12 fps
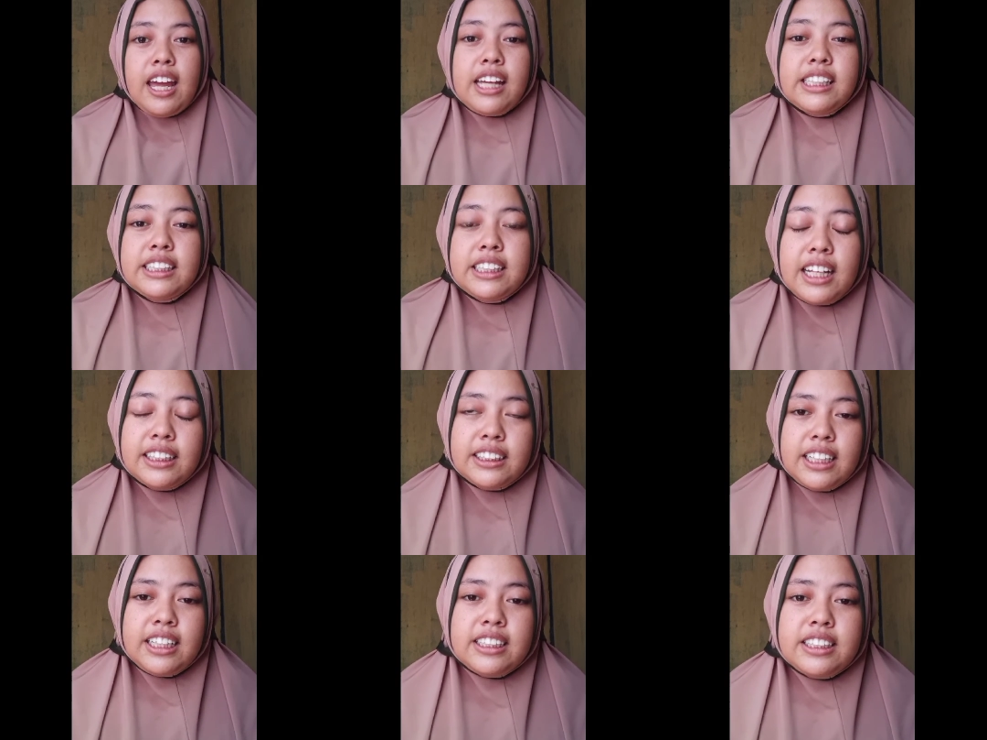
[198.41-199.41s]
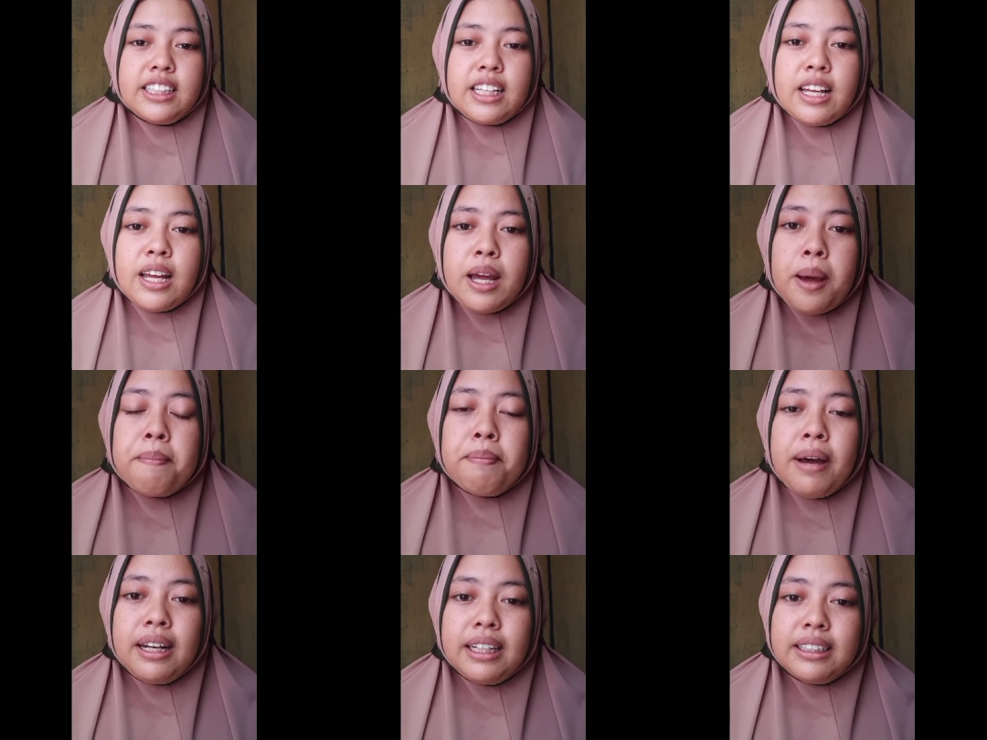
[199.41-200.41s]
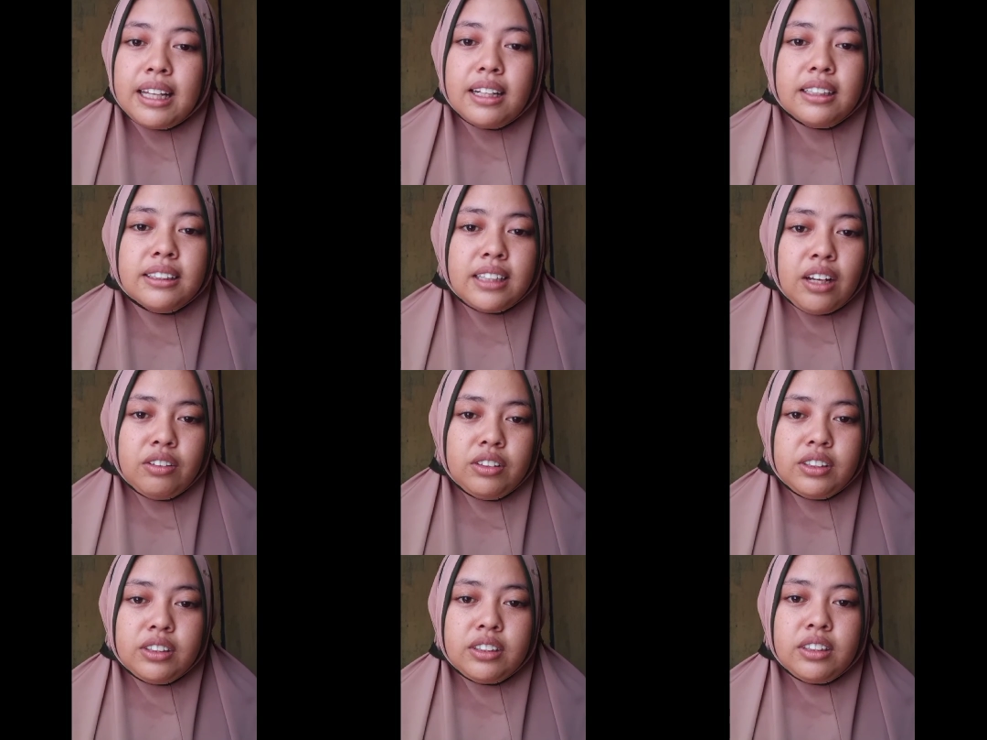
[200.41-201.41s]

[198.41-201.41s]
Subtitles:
And the next is palatal sounds.